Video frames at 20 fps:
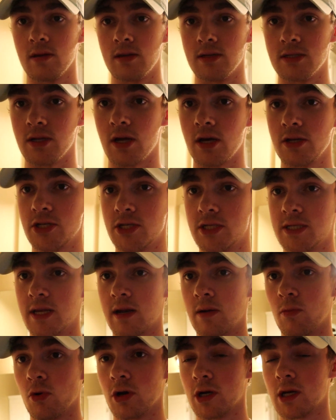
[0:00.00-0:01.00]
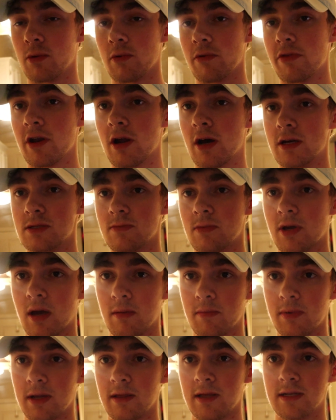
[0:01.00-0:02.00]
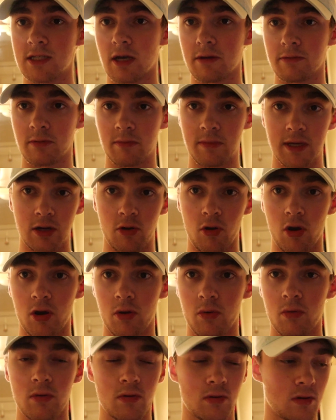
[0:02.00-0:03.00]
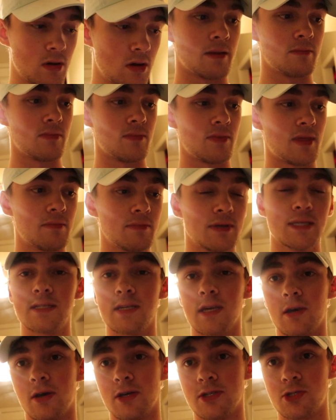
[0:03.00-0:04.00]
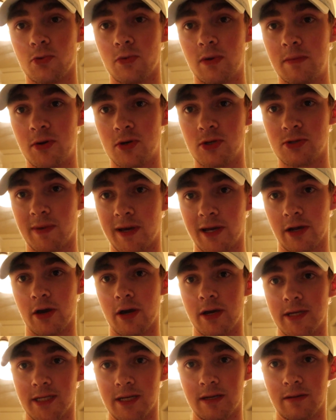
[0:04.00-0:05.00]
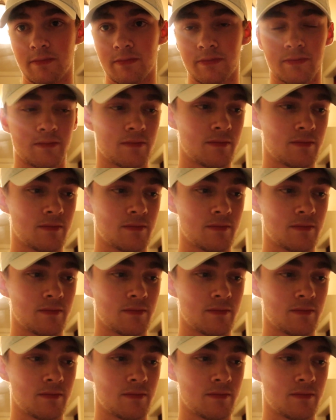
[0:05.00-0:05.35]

is not just that I'm working with an awesome company that's helping me grow. That means they also repost my content.